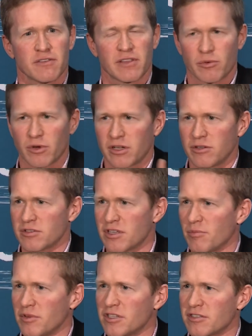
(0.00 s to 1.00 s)
If they want to do
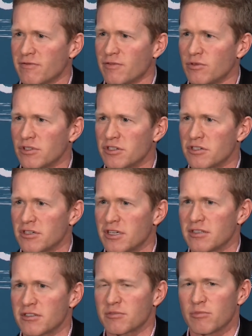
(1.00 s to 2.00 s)
something as foolish
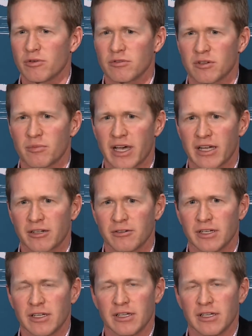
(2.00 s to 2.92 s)
as smoke tobacco